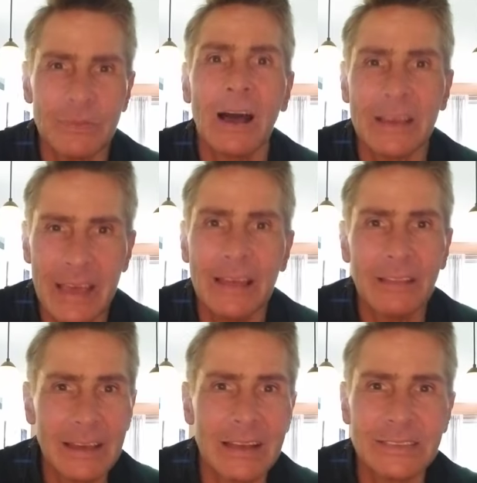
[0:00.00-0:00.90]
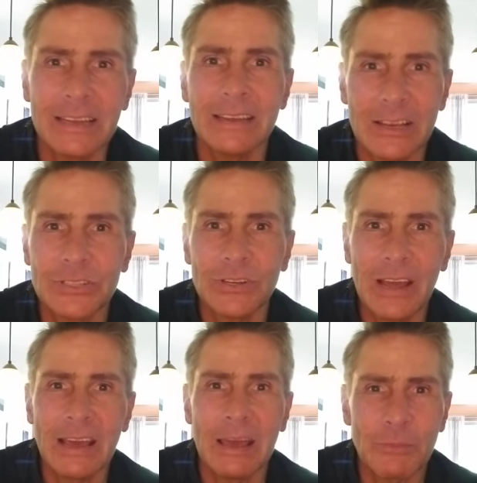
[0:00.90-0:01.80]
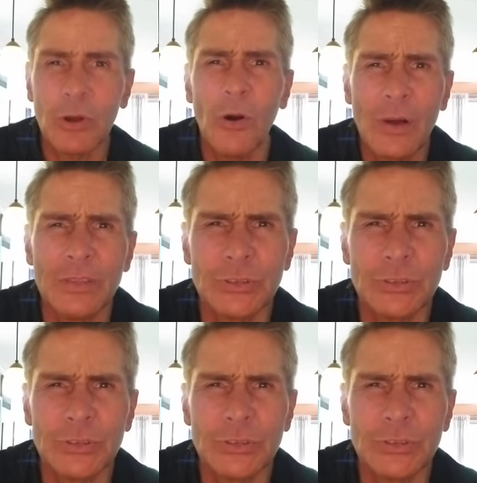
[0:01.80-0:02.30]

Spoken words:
again, like I said yesterday, him calling